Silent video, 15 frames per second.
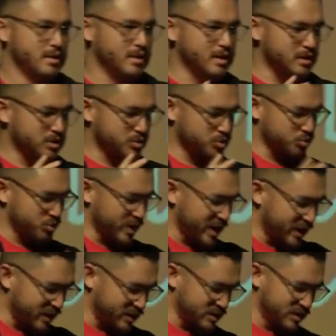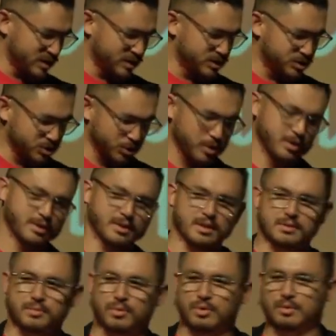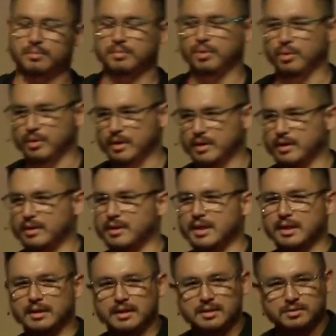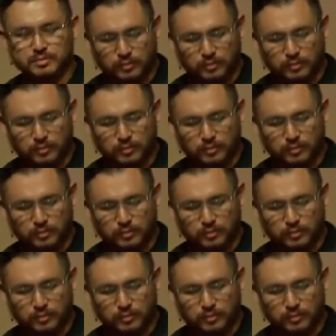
this written source is more important than this